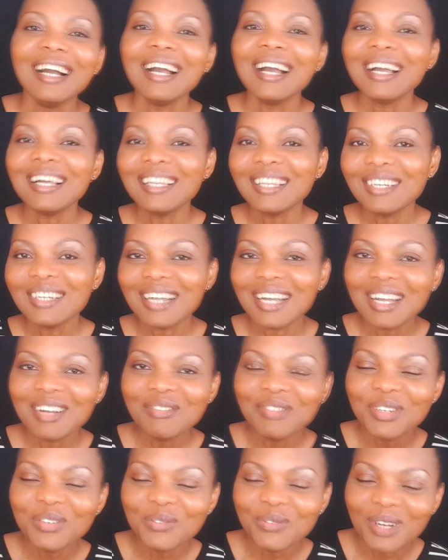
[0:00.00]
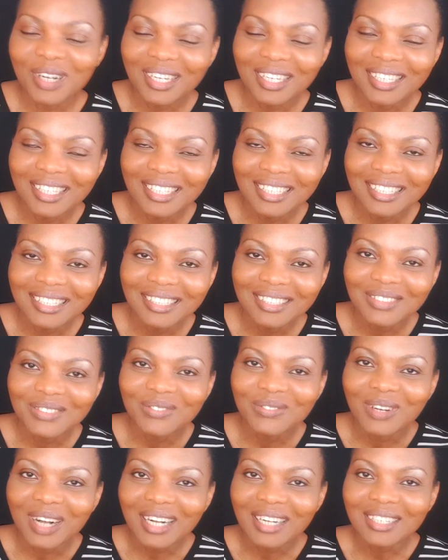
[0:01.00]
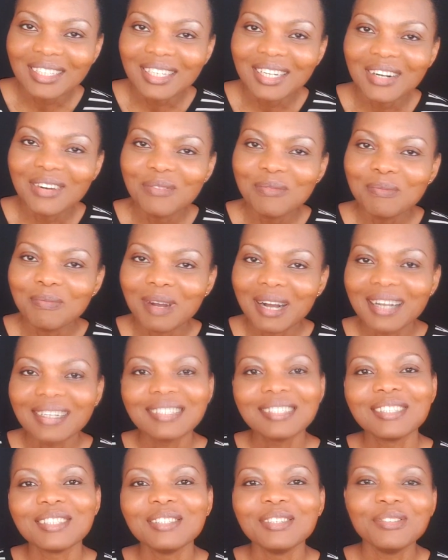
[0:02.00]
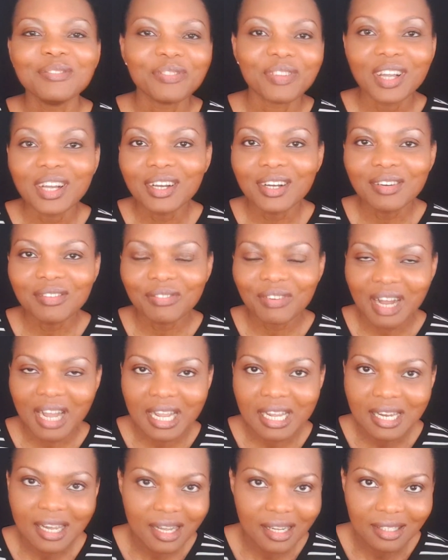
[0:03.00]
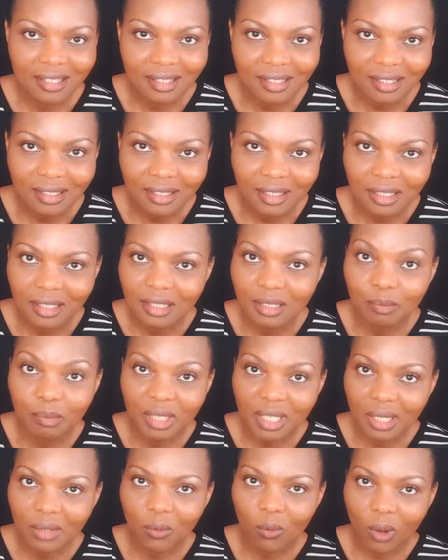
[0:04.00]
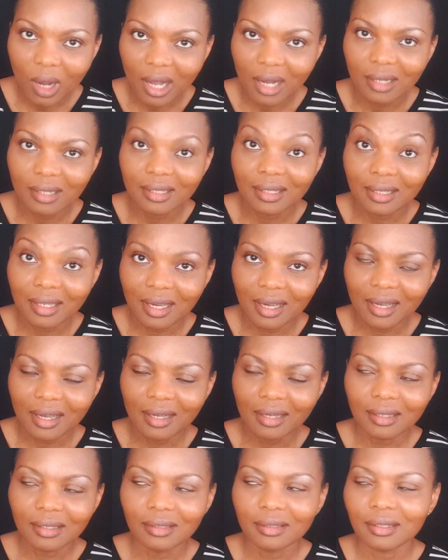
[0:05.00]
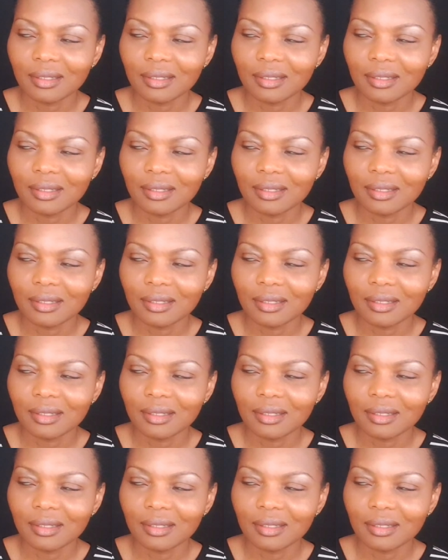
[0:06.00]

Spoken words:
Hello everyone, welcome back to Flow Finance. It's been a while, yeah.